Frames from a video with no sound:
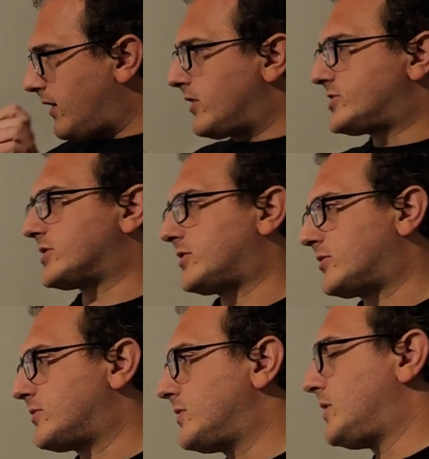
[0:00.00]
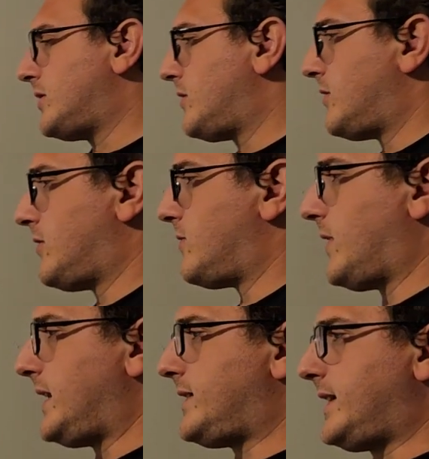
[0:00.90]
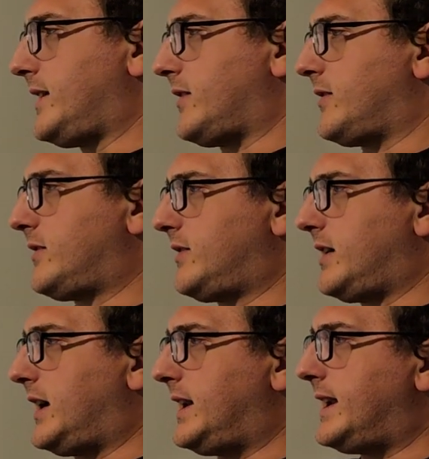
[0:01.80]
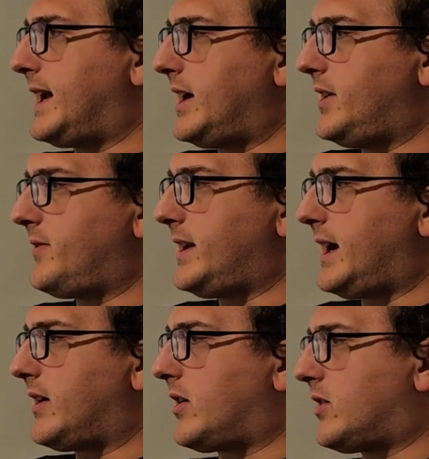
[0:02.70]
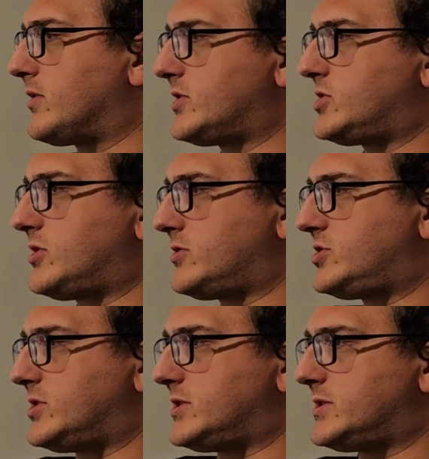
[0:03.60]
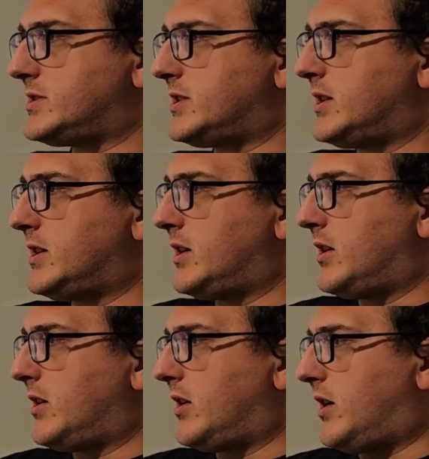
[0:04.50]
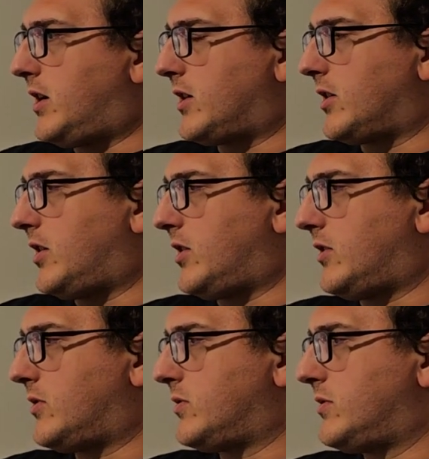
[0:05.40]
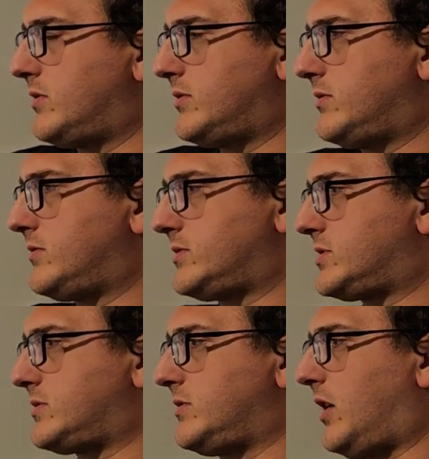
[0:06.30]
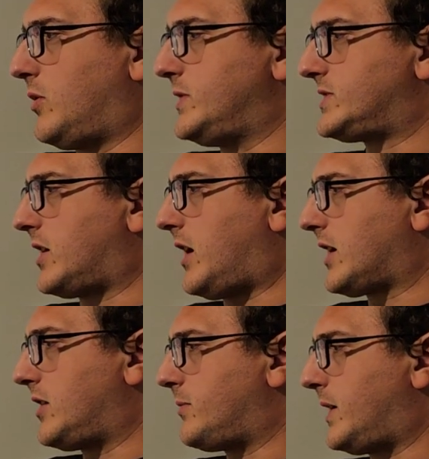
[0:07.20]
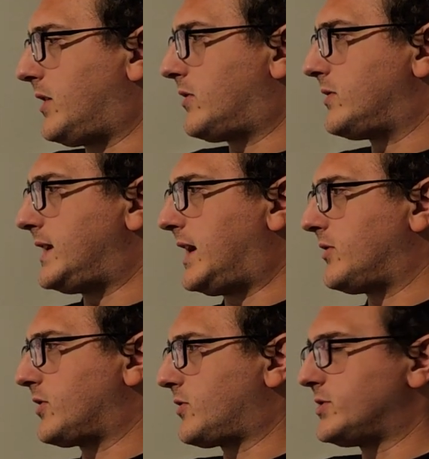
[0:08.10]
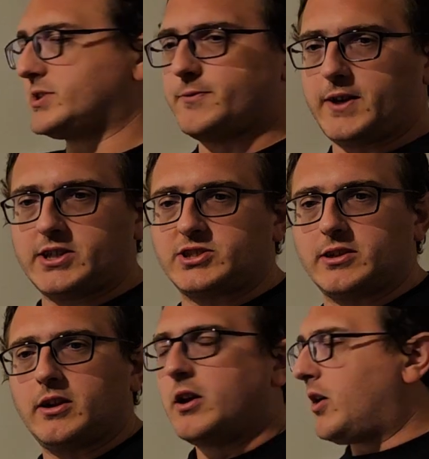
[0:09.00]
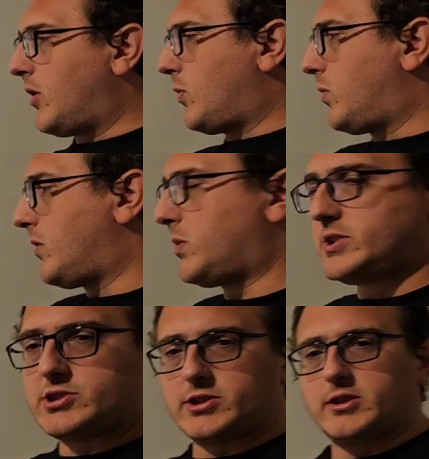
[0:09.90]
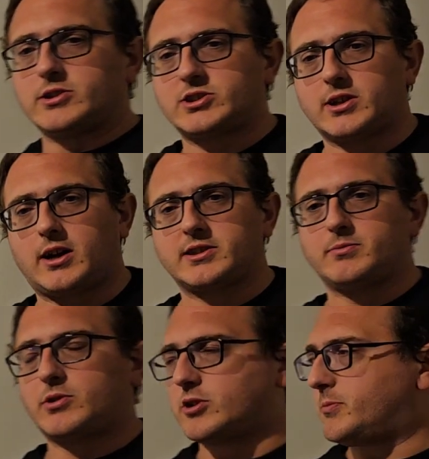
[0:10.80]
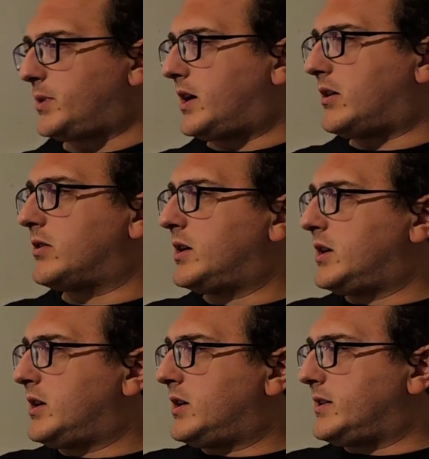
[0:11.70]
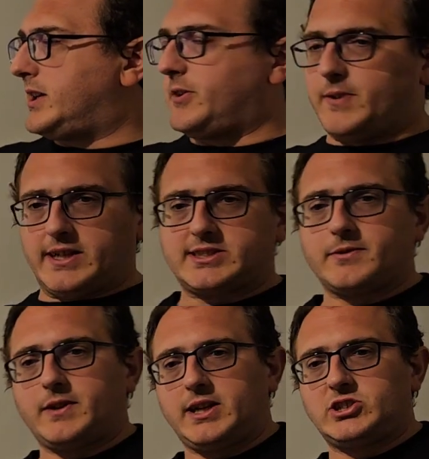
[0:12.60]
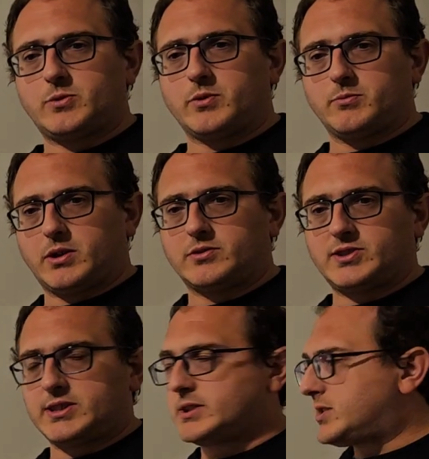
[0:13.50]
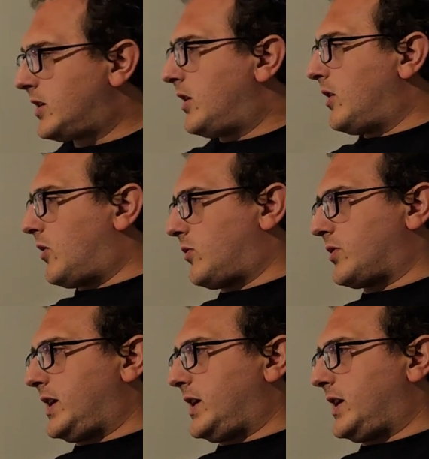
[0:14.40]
So, right there. And then not even that, all the churches are always talking about now the crucifixion. What church talks more about the events of Egypt with Moses, or